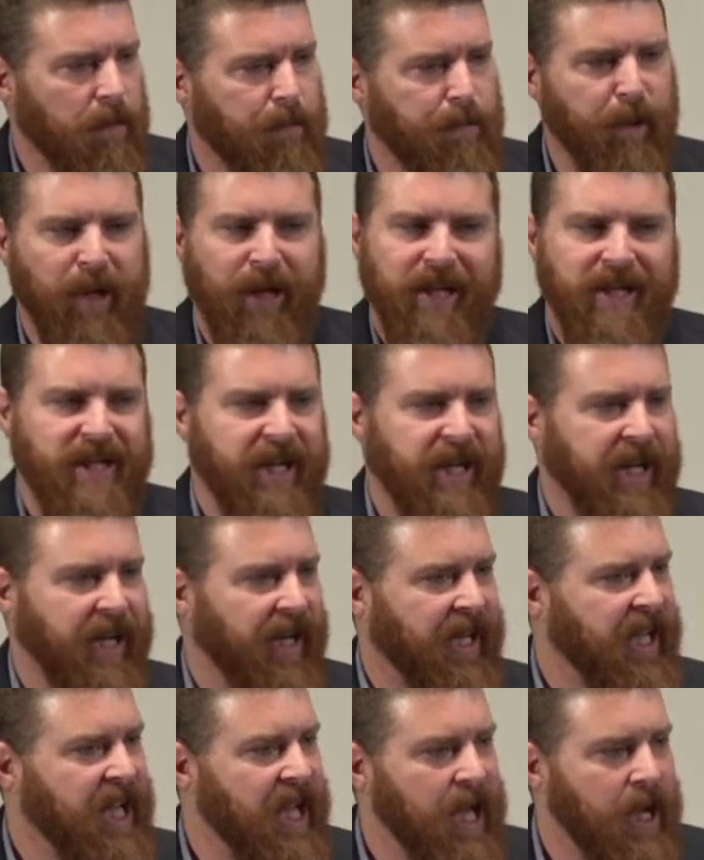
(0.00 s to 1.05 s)
but he's going to
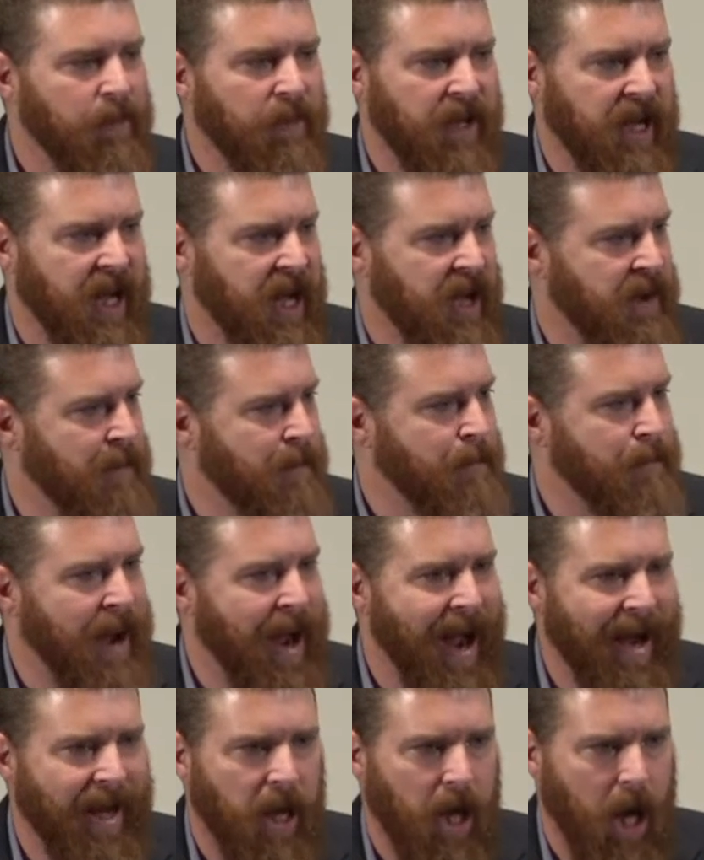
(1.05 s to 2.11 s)
keep getting
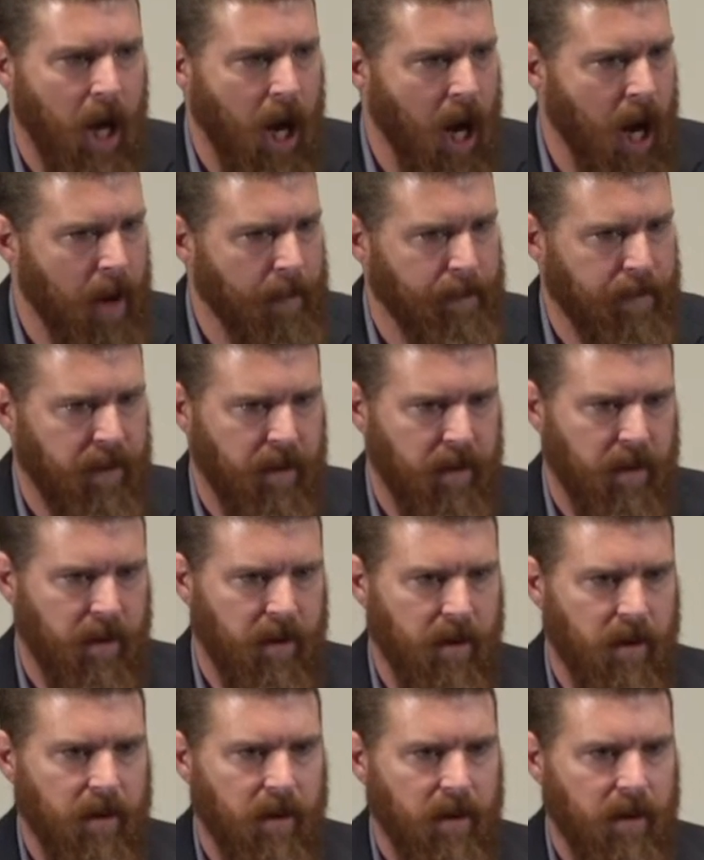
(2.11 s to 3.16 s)
back up.
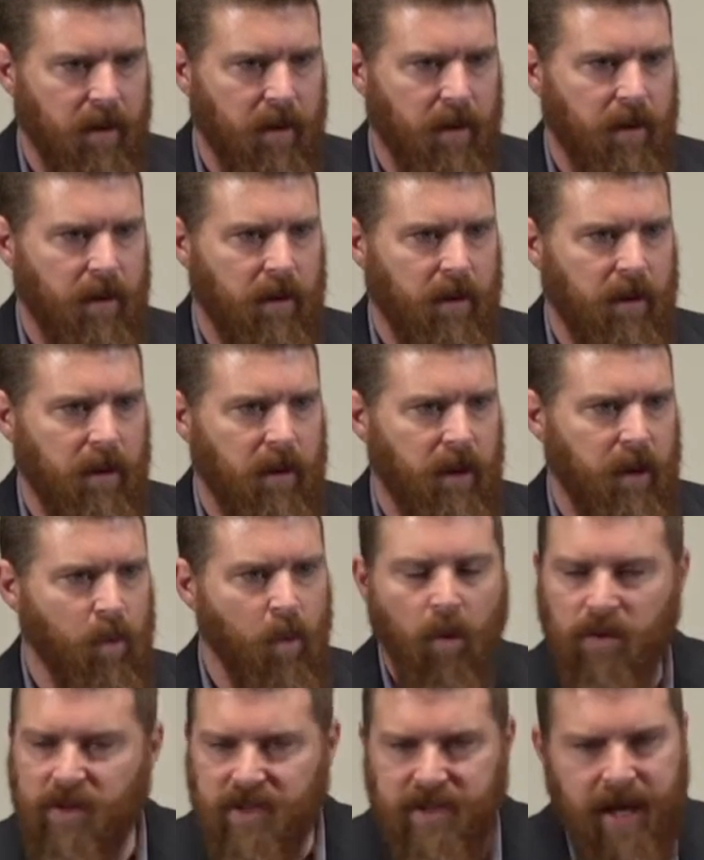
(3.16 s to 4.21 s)
He
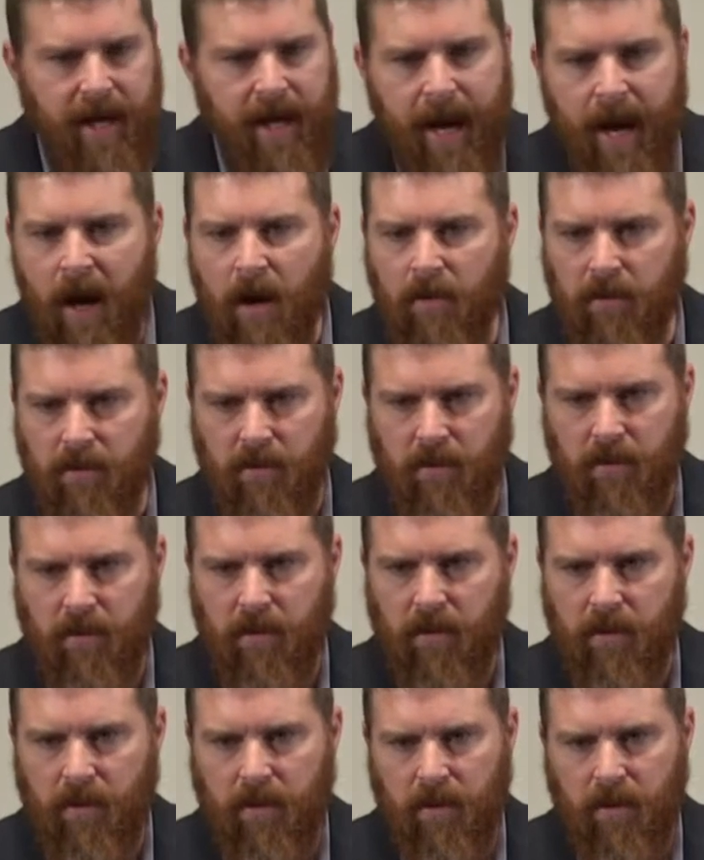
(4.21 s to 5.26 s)
won't stay down.
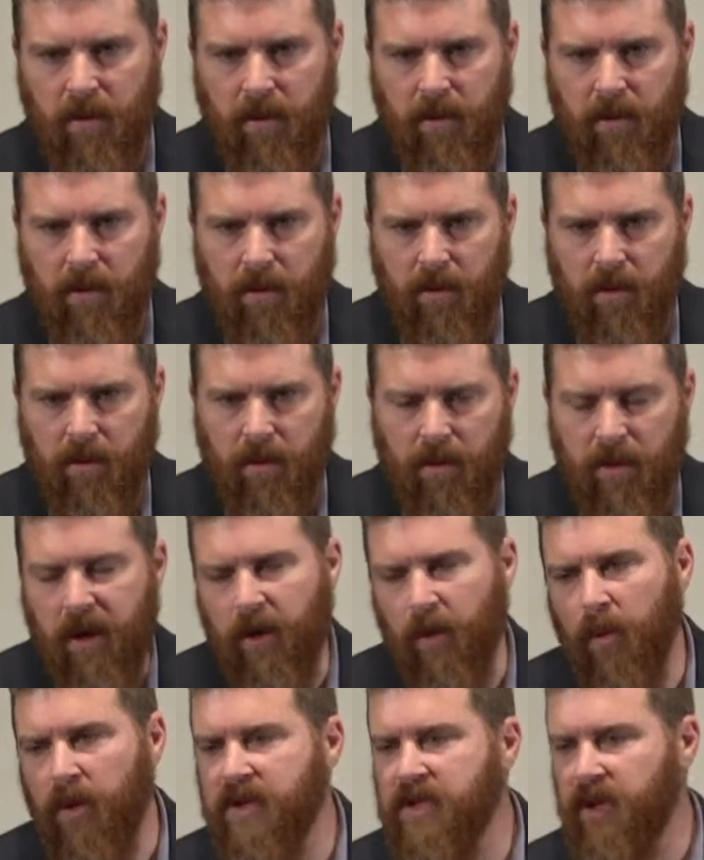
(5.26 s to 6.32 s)
In
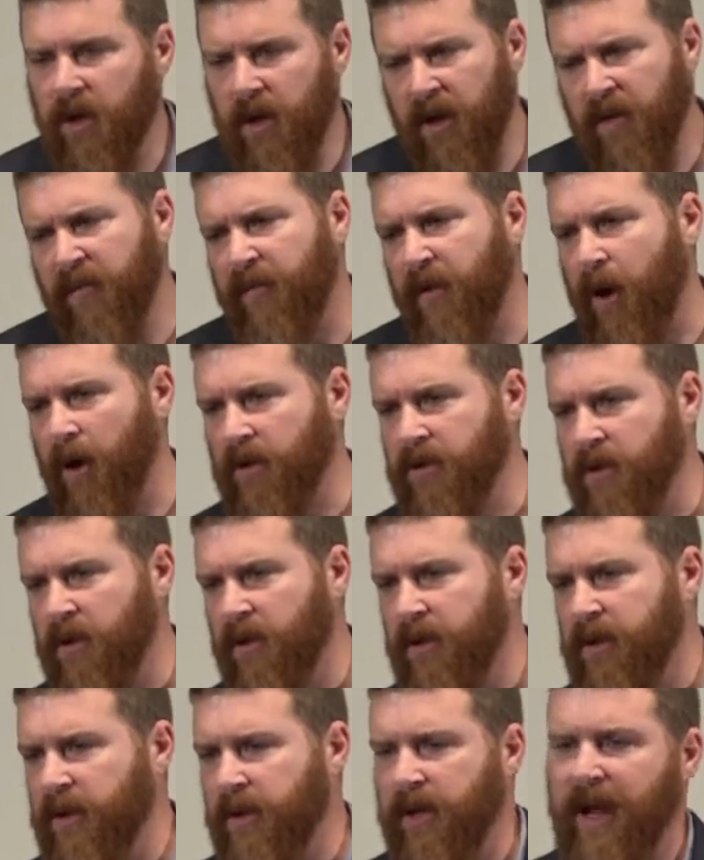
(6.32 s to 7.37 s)
other words, you're going to
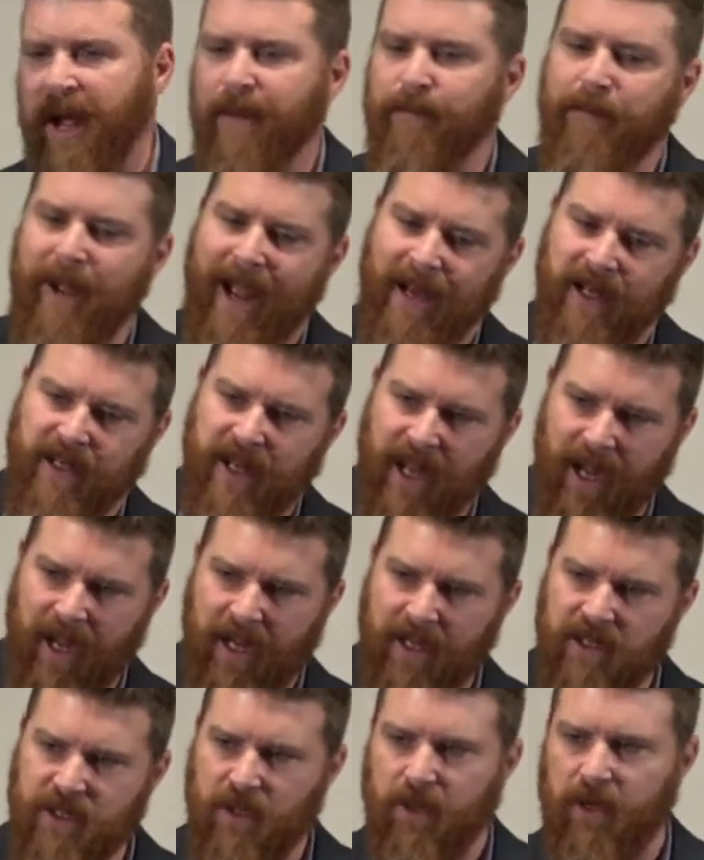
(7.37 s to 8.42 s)
falter, you're going to have bad
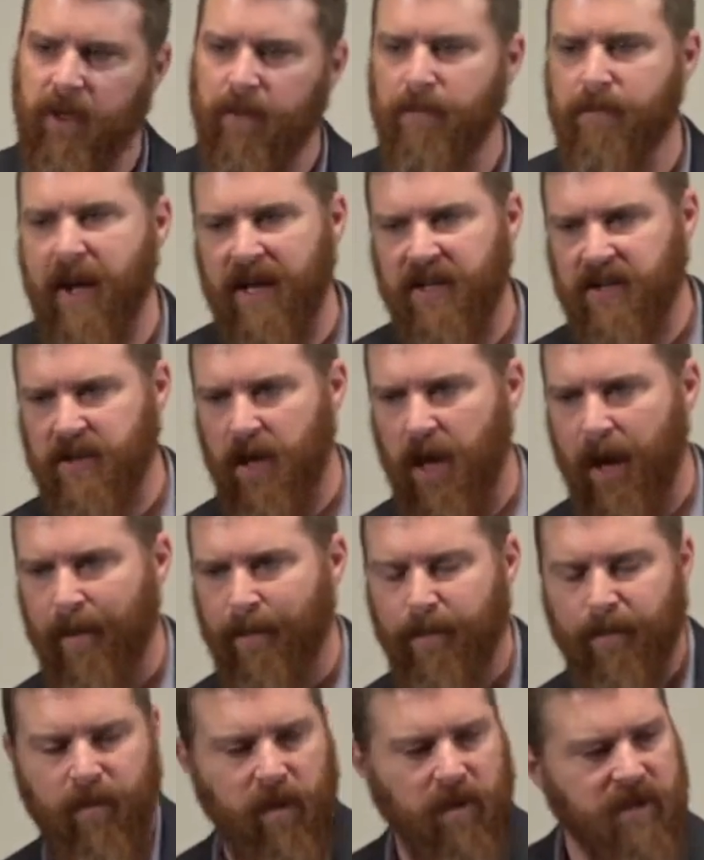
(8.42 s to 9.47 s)
days, you're going to mess
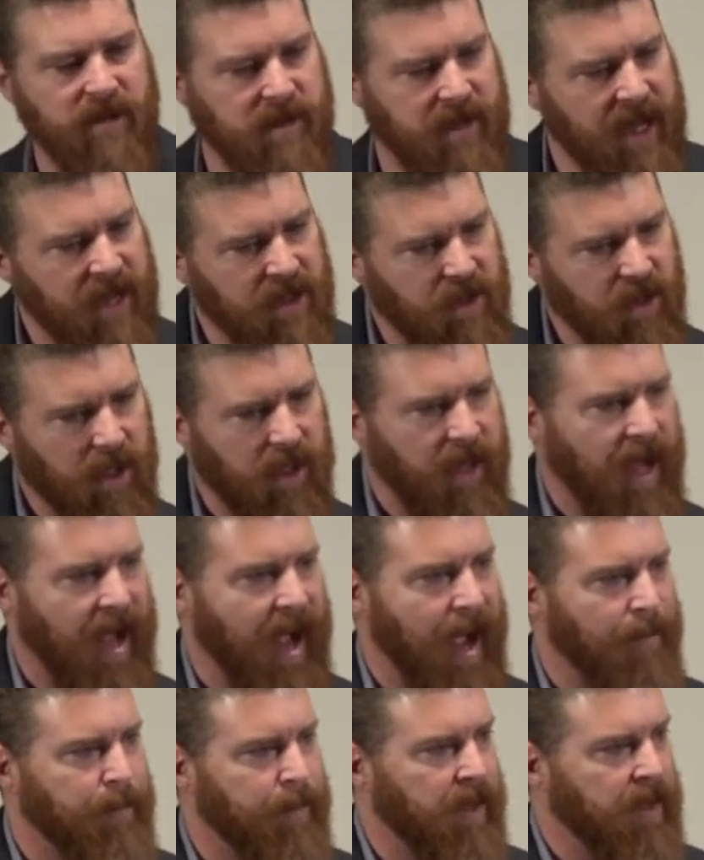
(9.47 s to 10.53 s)
up, things are going to
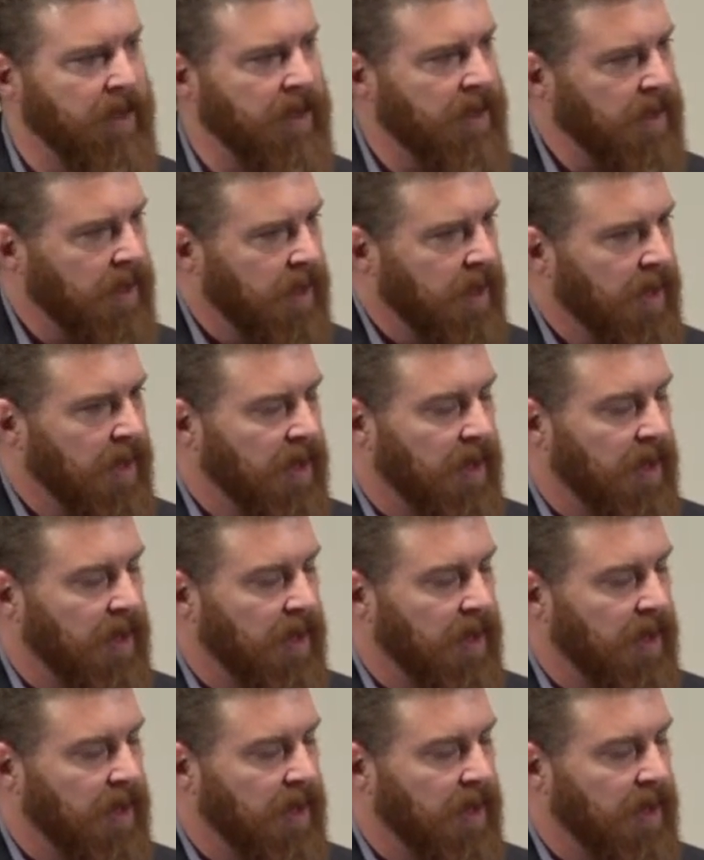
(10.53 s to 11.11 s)
happen, and,